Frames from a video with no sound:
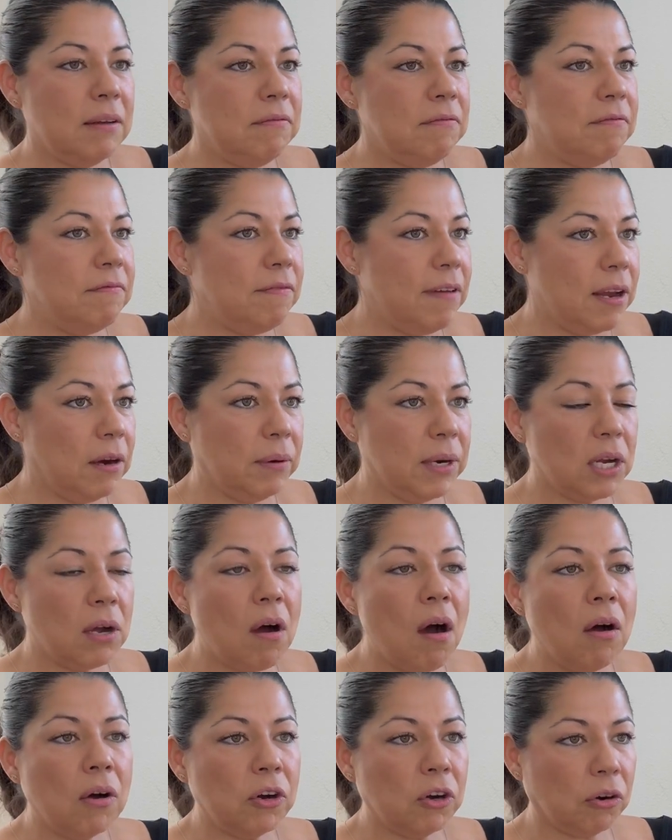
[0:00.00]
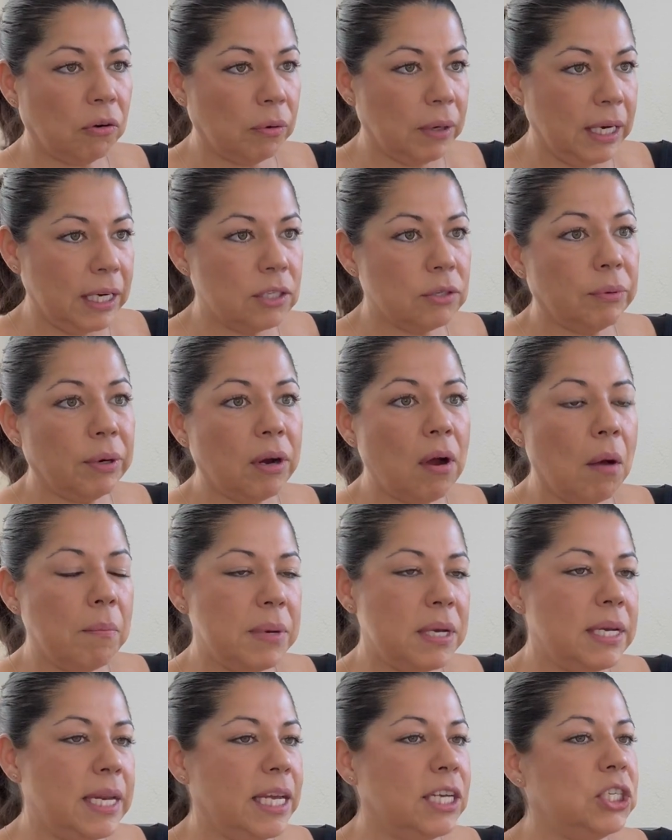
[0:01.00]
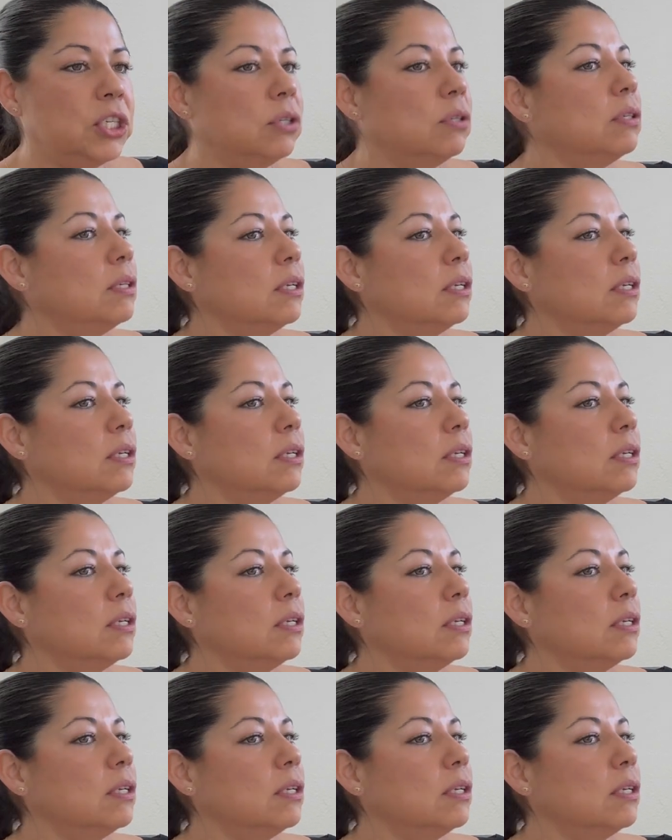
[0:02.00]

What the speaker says: very concrete recommendations